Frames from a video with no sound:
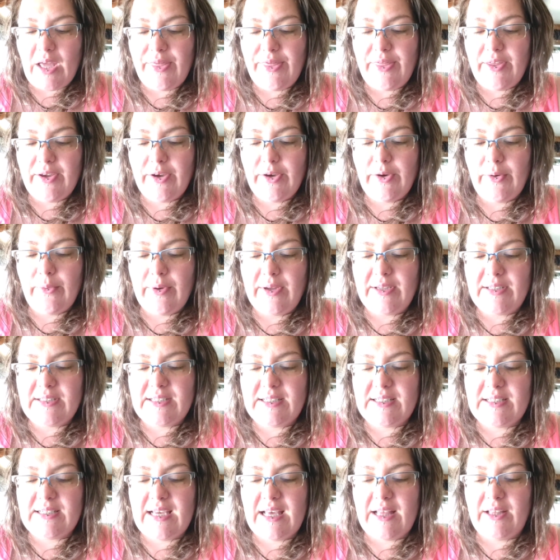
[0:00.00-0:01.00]
They're going
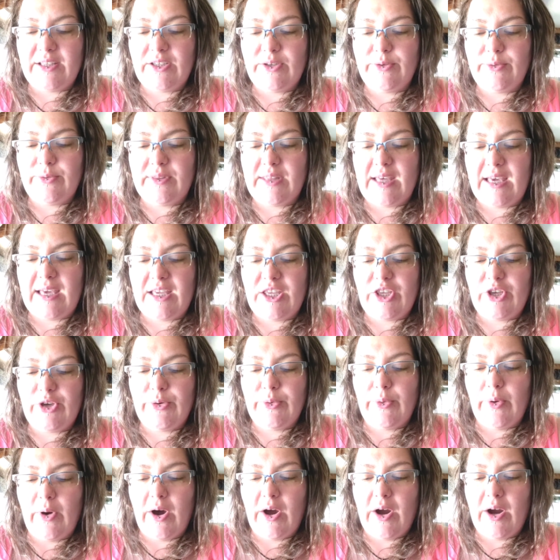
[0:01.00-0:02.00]
to tell you that
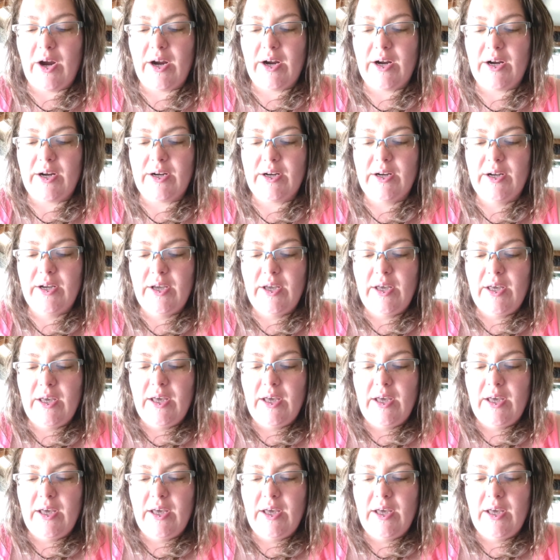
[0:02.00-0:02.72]
you are